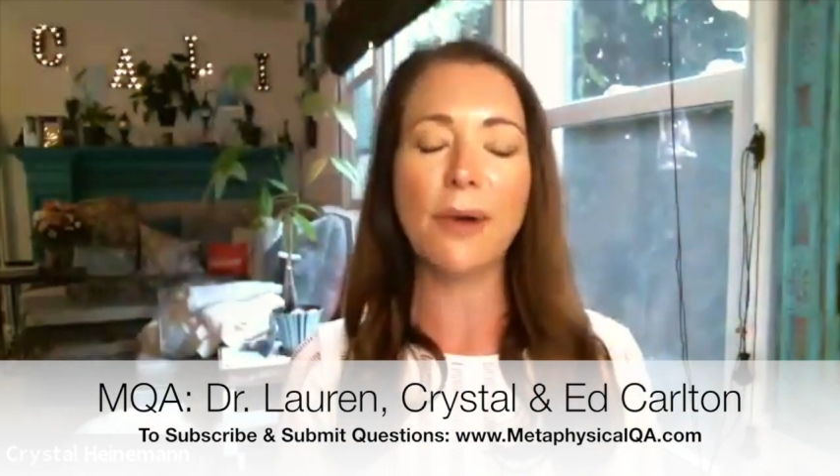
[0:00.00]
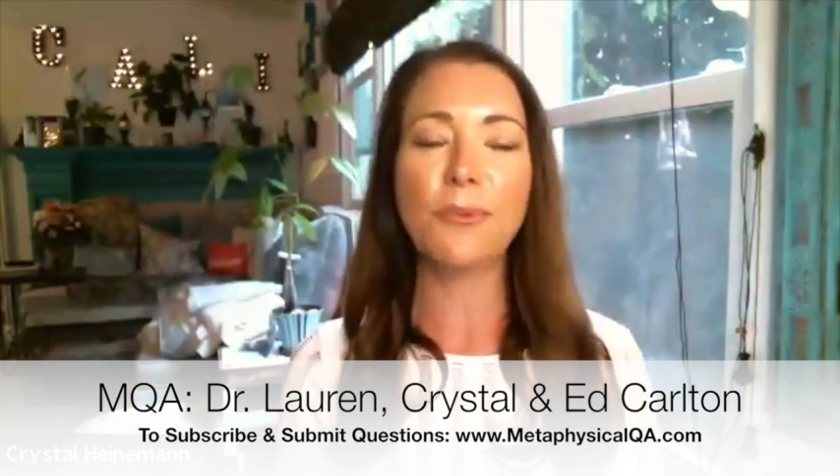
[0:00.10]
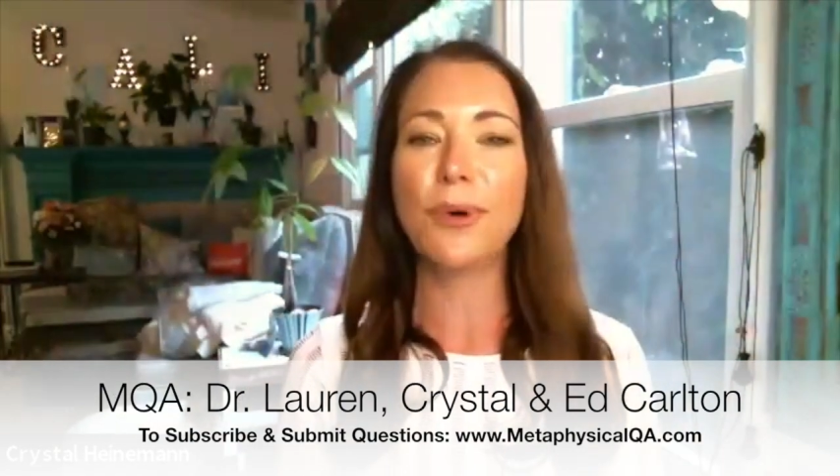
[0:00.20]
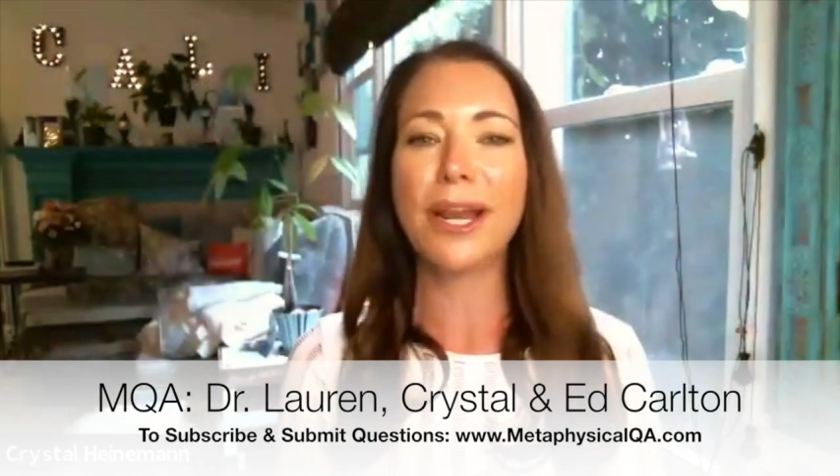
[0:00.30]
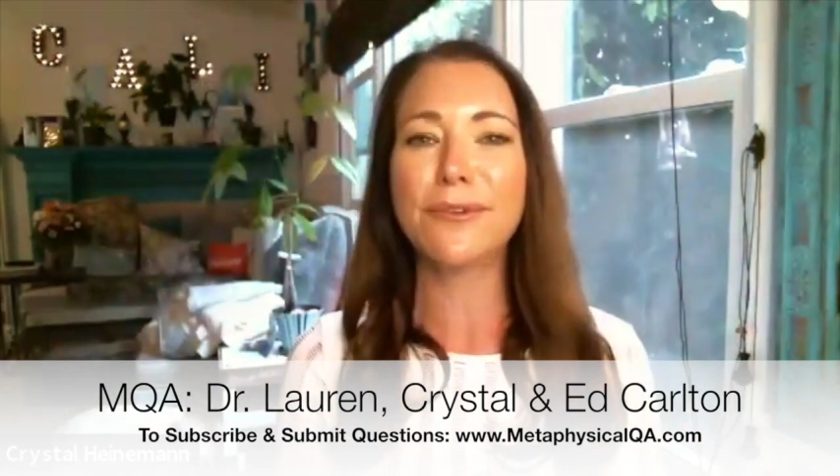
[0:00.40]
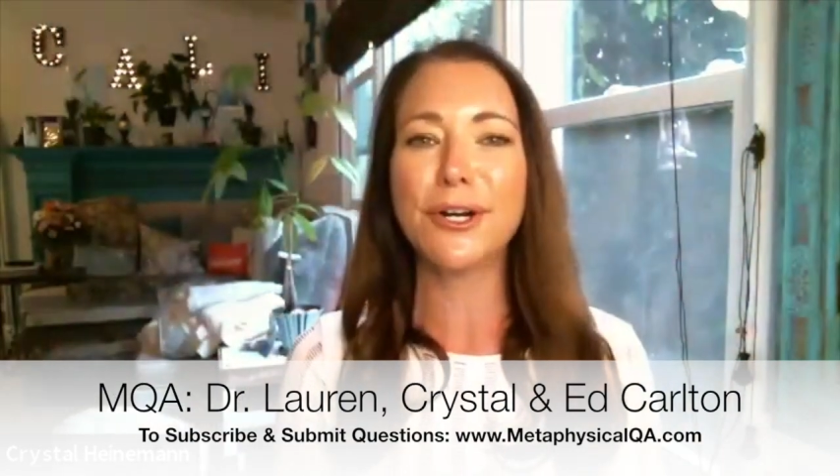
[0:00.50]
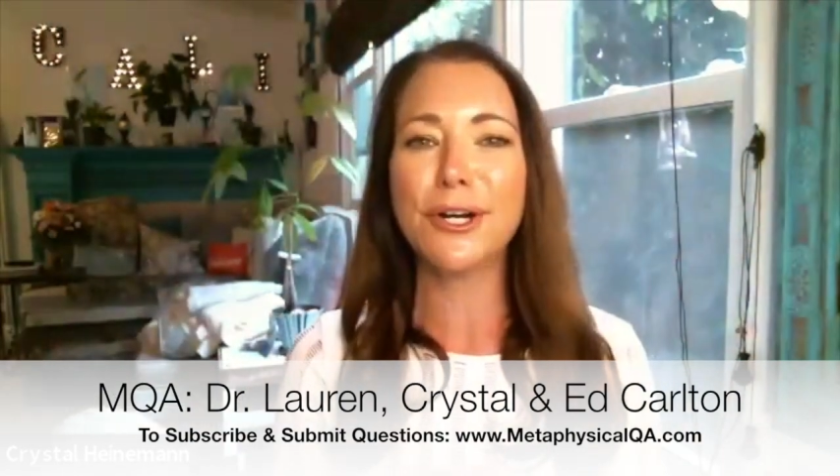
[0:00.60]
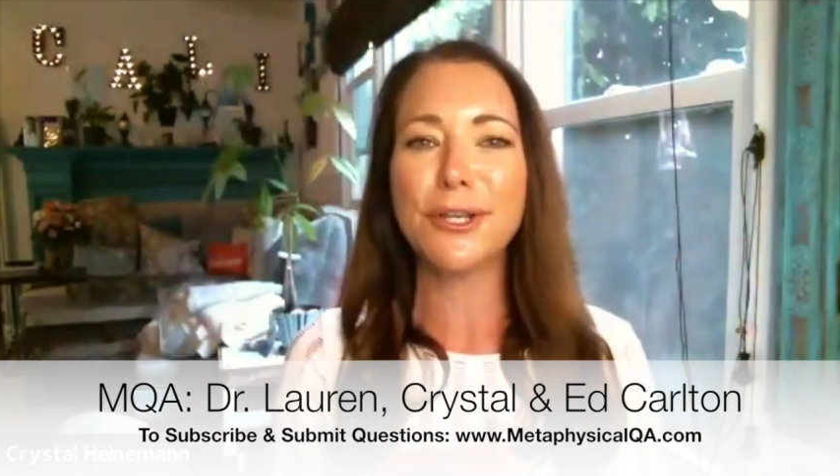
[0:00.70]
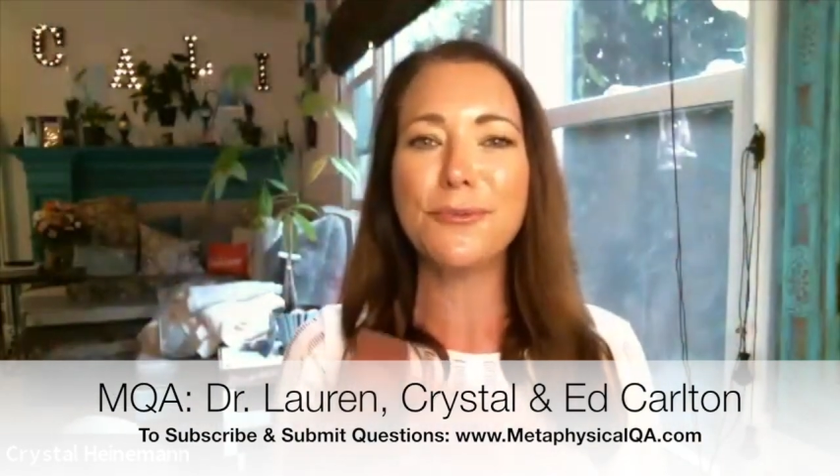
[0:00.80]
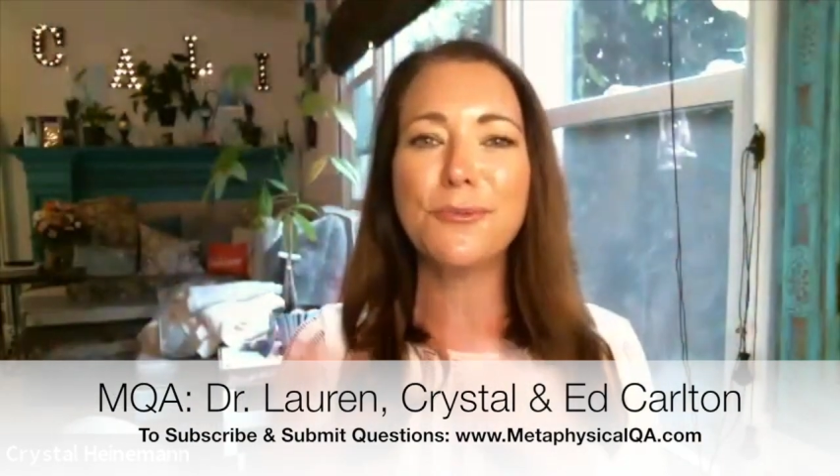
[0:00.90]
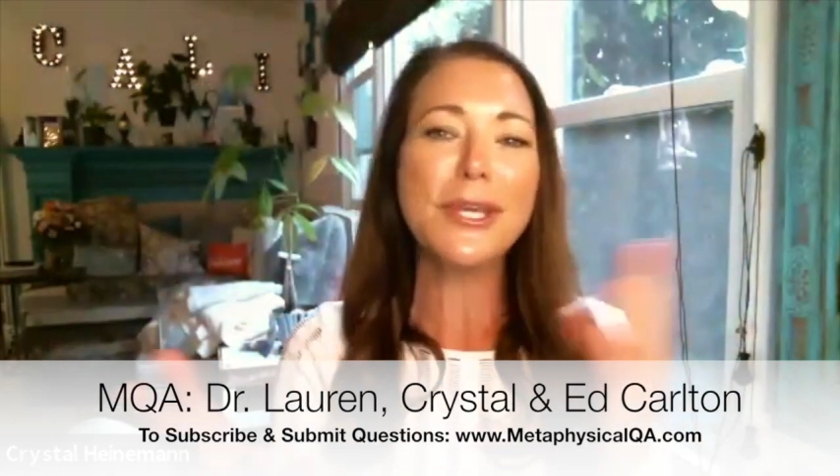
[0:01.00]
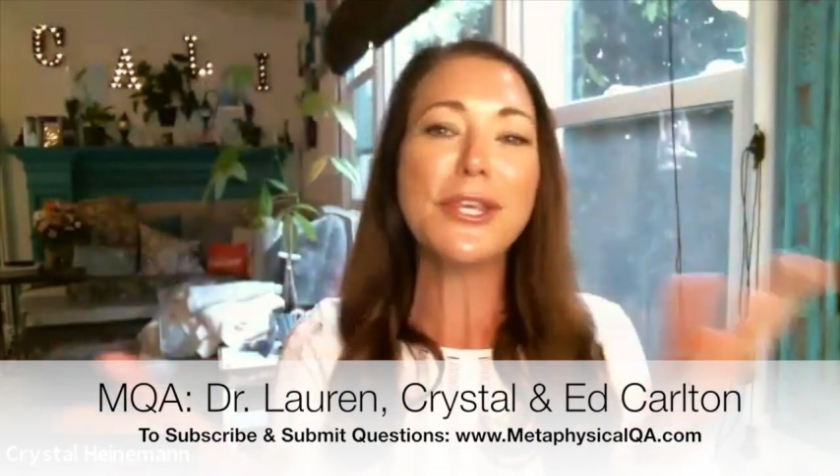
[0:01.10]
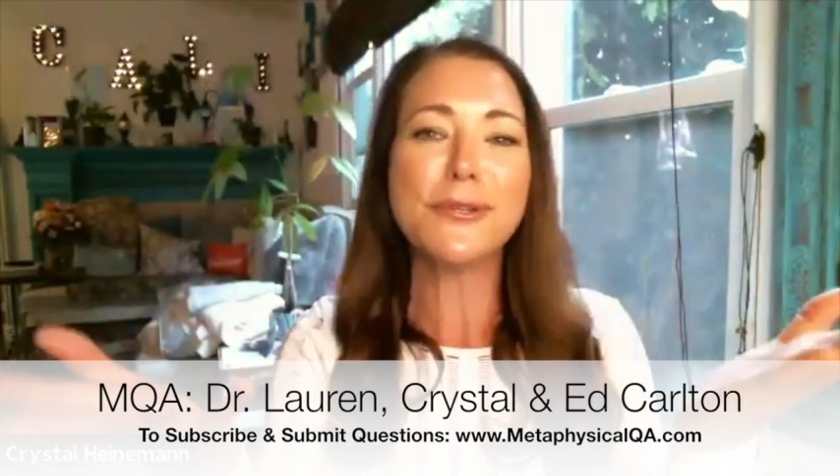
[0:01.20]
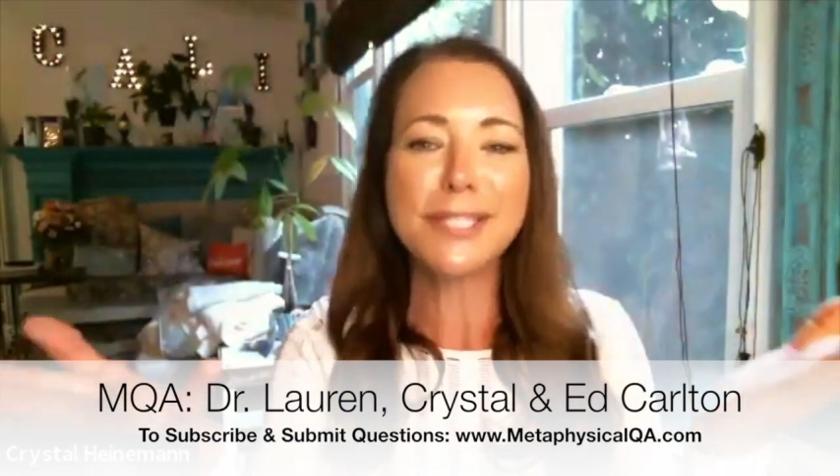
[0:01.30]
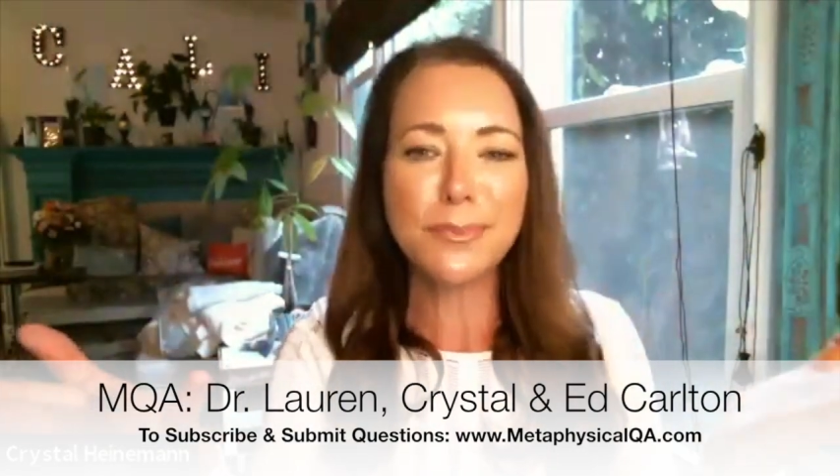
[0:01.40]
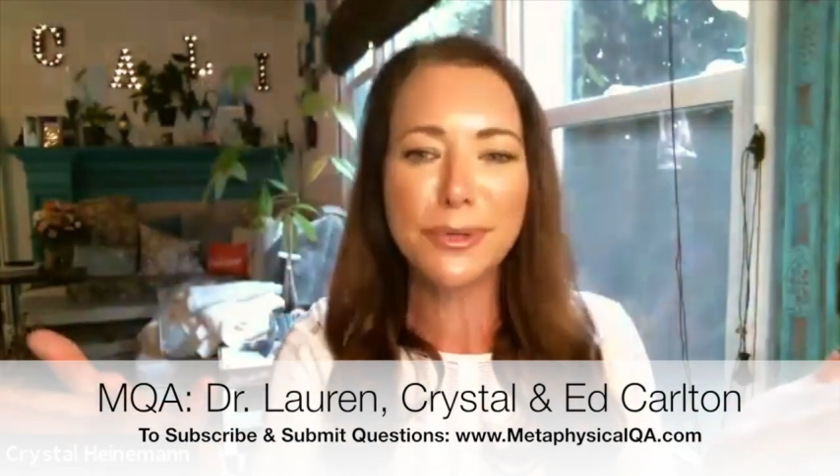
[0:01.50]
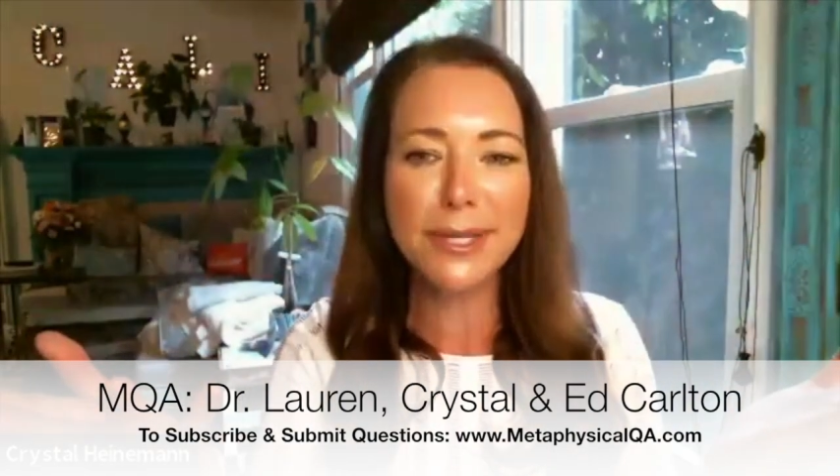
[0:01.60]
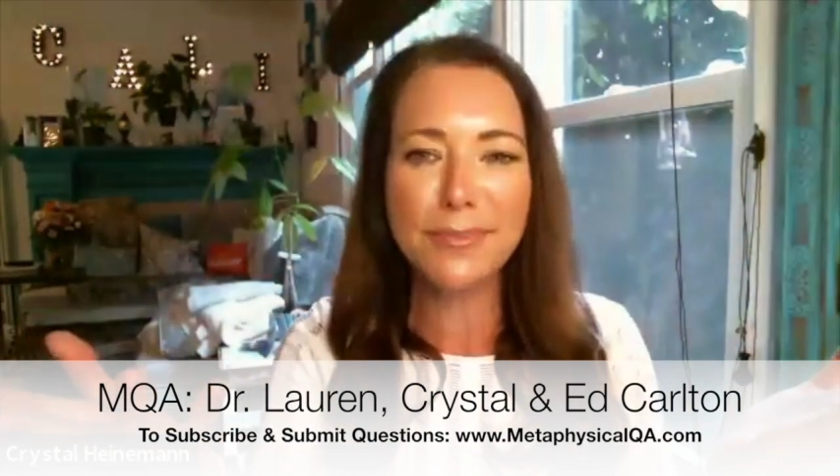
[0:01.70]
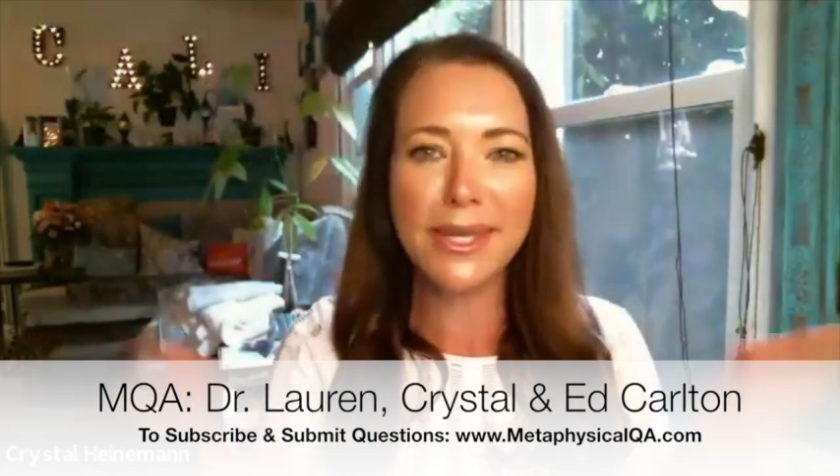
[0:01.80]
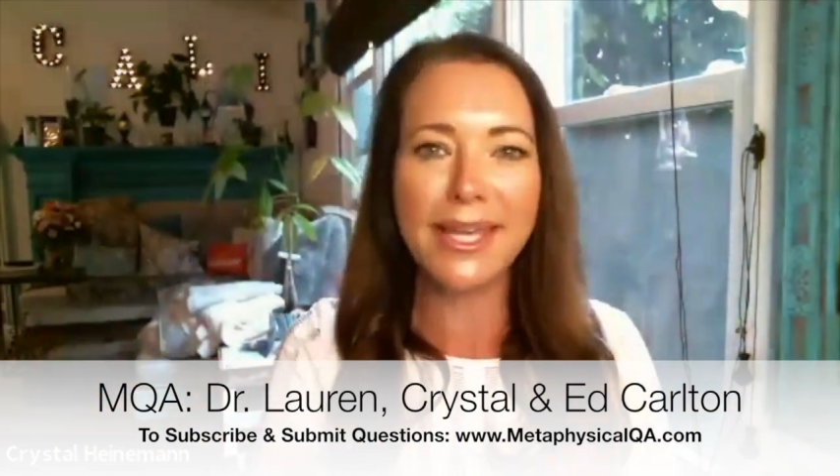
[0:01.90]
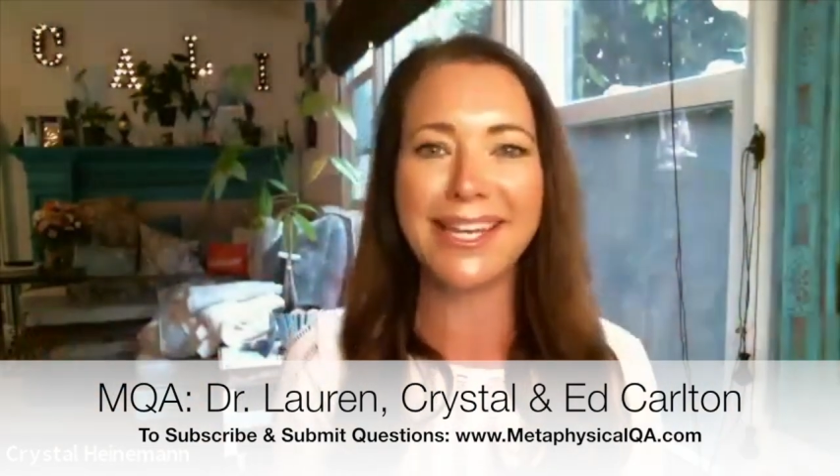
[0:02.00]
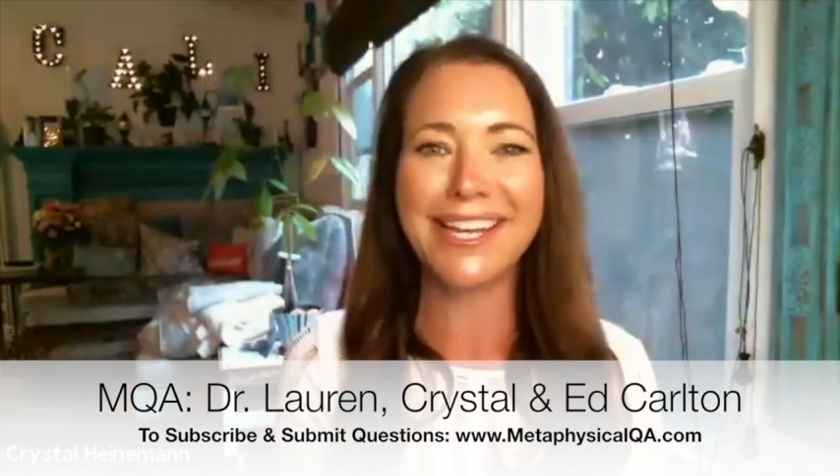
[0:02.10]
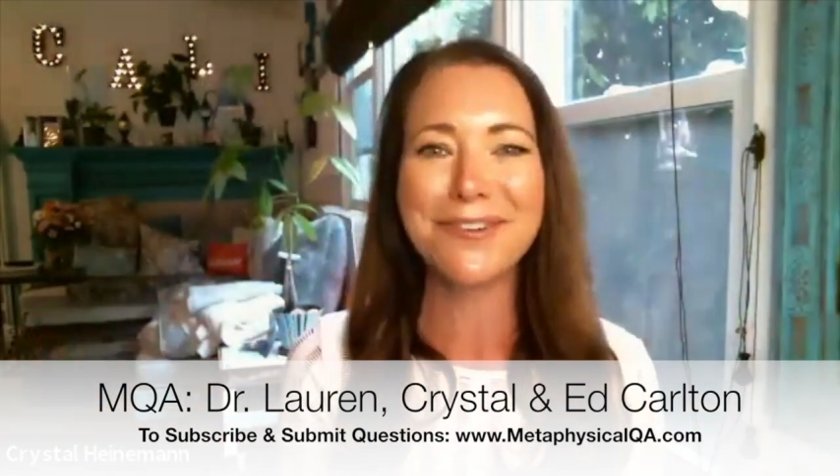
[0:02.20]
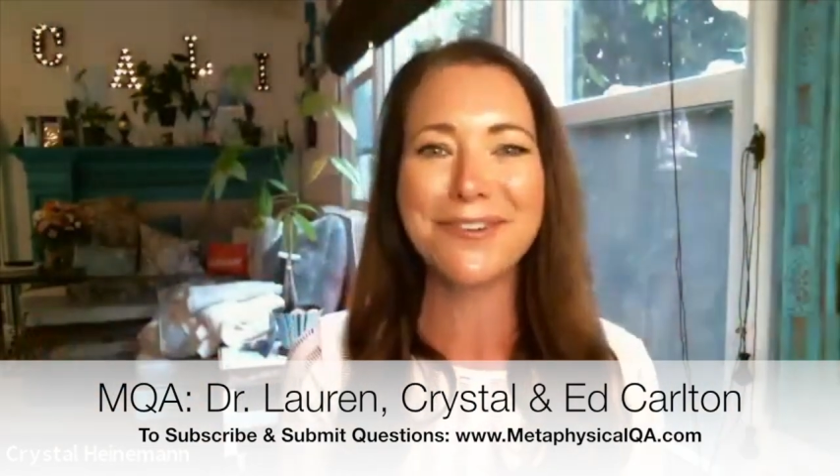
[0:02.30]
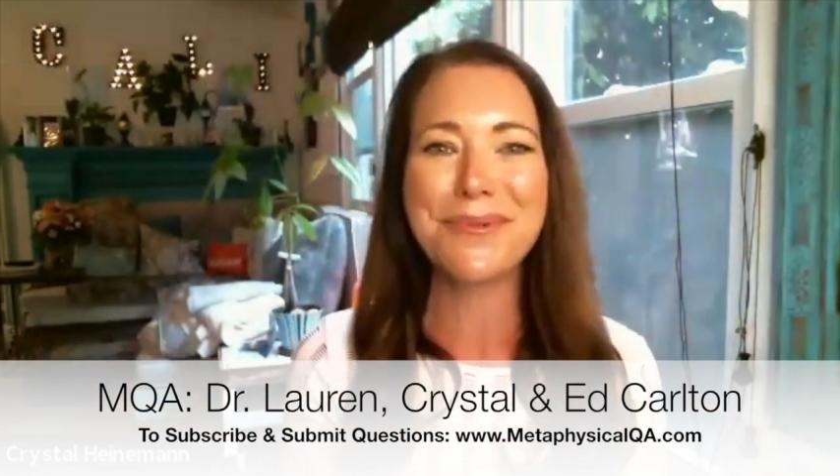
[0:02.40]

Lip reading: Whatever we use supreme being here,